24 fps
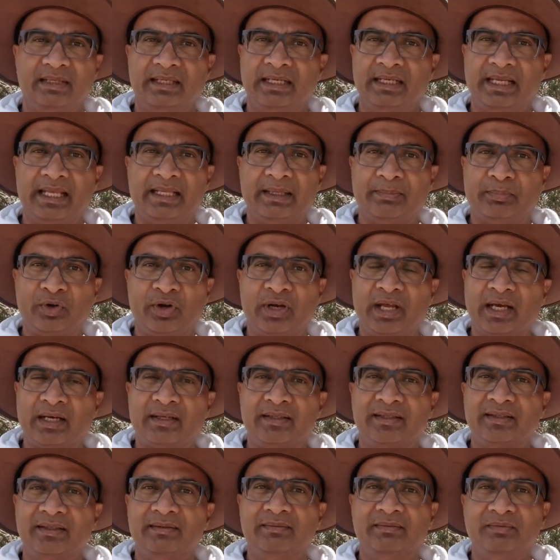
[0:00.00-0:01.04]
another
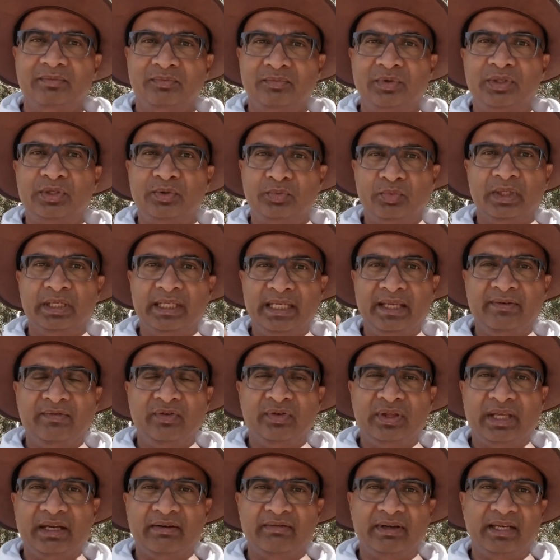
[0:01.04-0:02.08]
product which will give
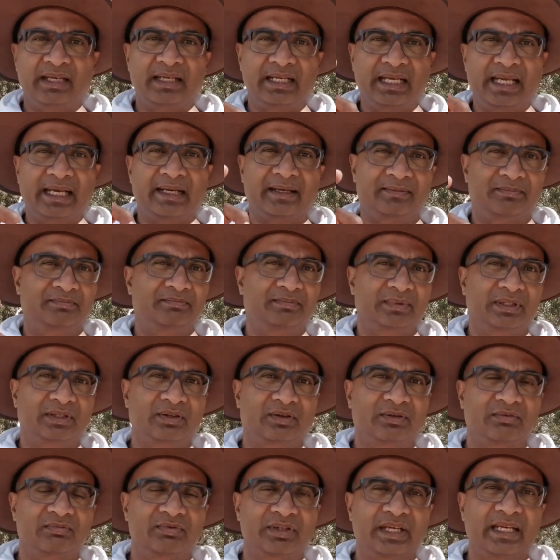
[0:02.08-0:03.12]
you that reading, like a
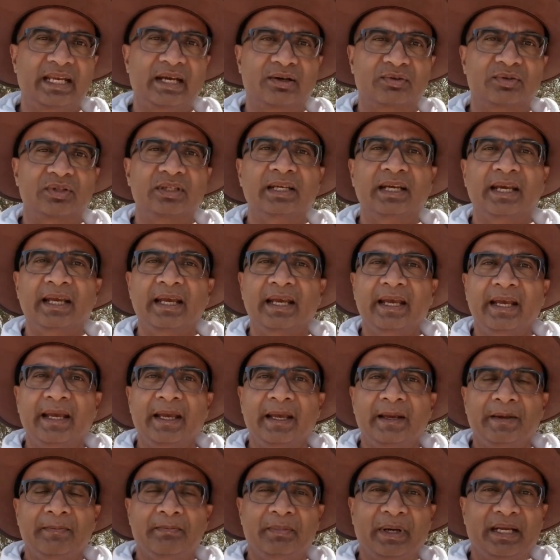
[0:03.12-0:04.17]
readout.
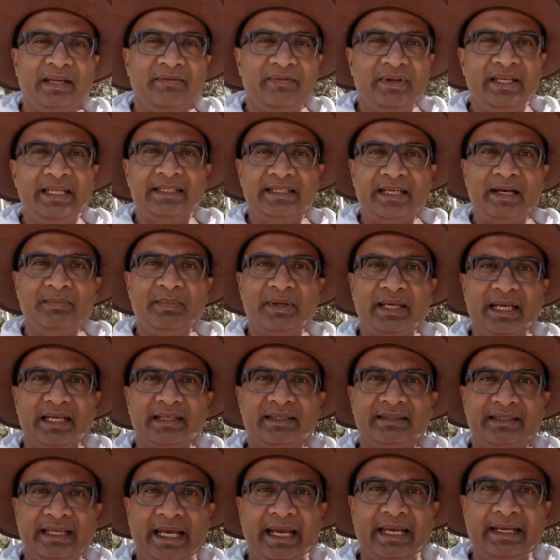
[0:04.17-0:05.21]
But if it is coming
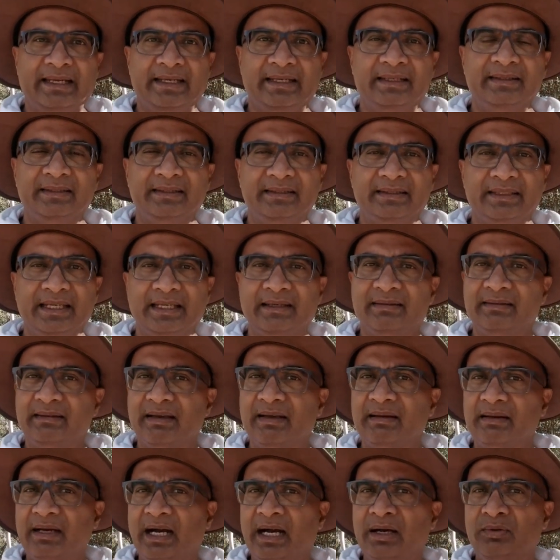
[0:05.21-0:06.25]
as standard, then
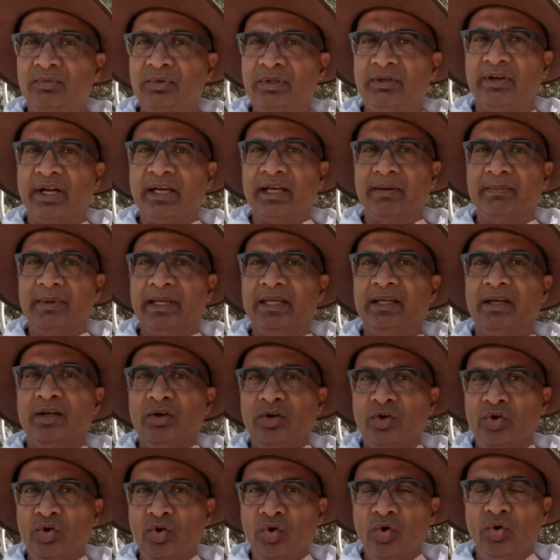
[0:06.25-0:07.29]
I would
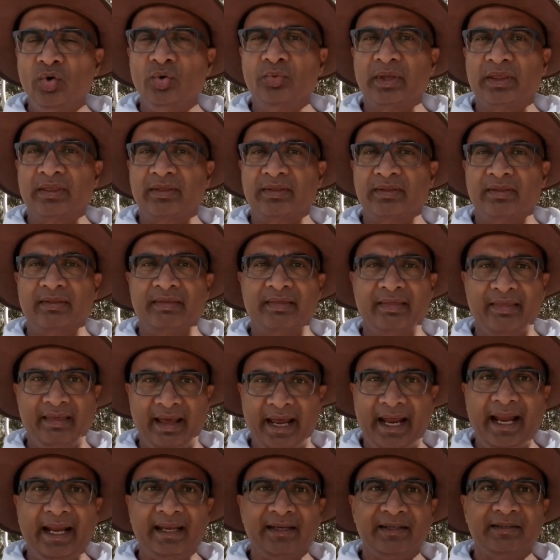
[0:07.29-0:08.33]
recommend go with
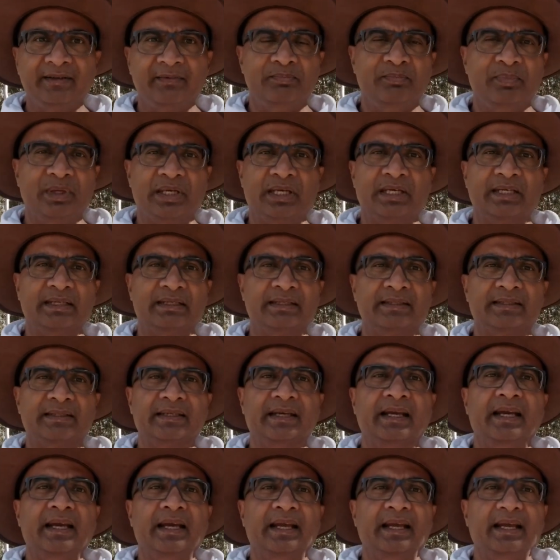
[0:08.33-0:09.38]
that,
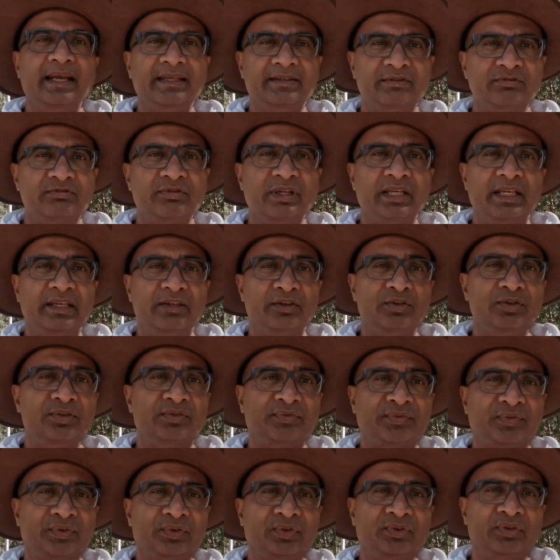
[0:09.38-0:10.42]
because it's really
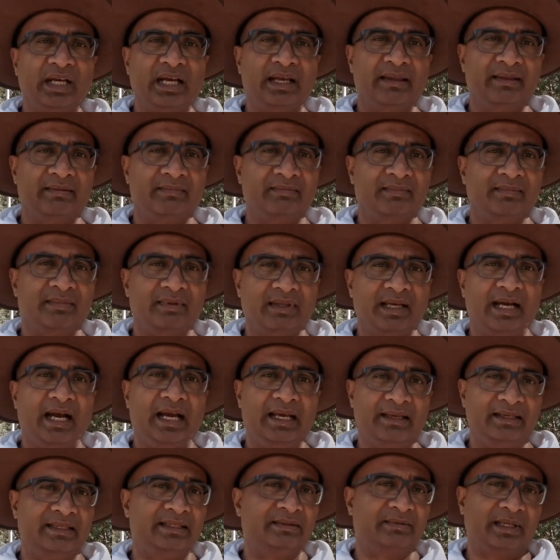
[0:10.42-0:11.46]
useful, and
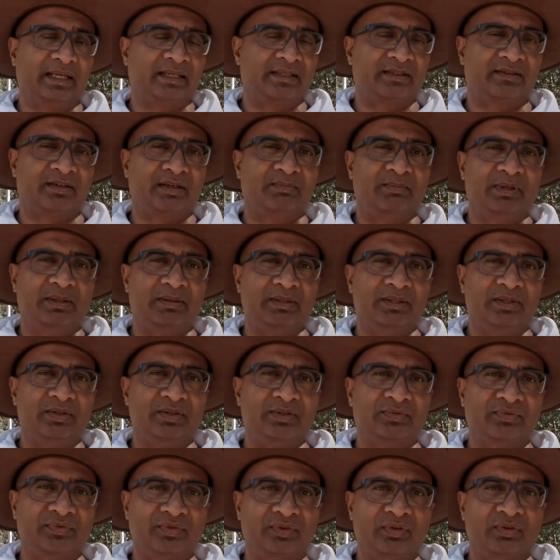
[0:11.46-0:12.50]
it's extremely
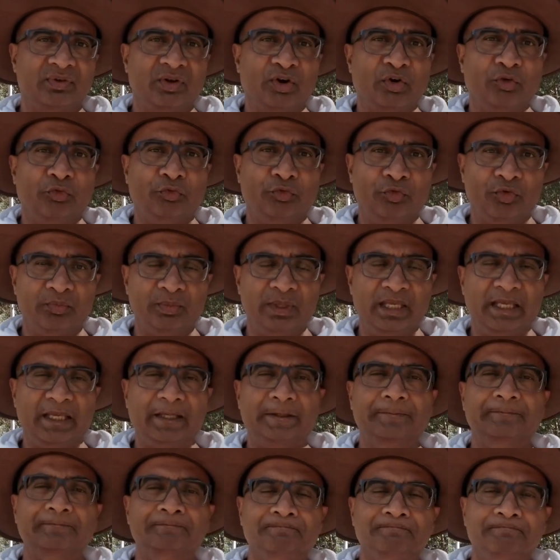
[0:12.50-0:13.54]
useful for
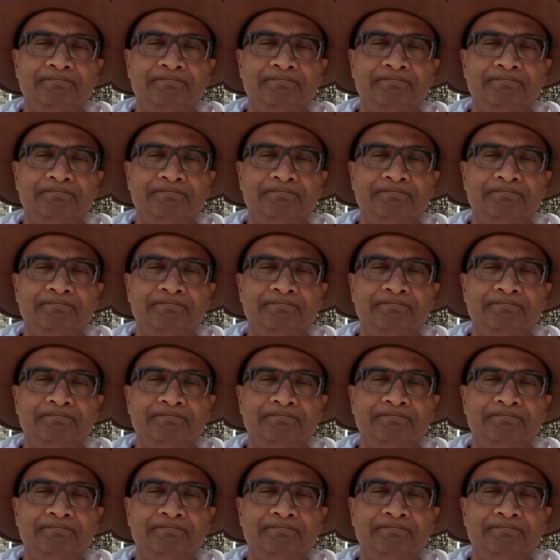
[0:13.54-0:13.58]
me.